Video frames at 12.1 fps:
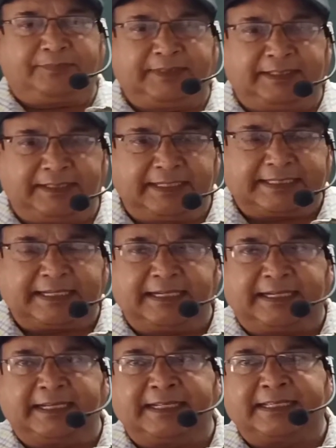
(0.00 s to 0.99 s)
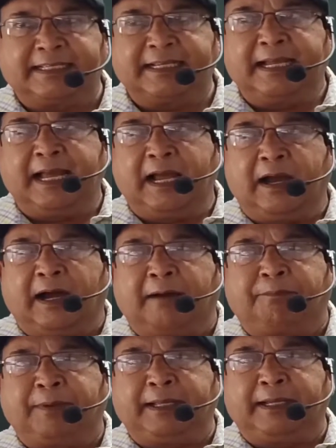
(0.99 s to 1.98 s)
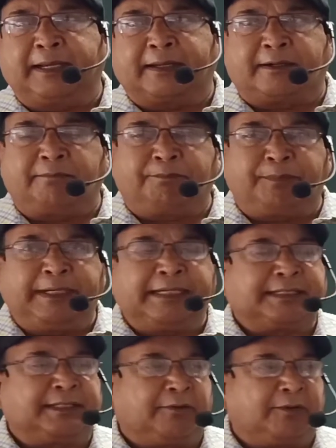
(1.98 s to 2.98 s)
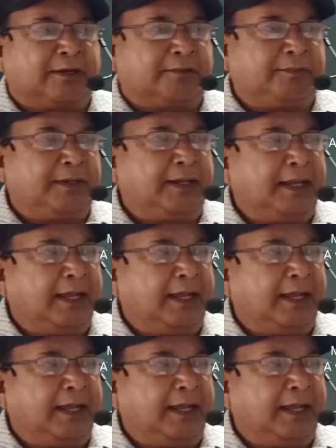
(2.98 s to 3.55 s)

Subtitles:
In this sentence, a player completes the verb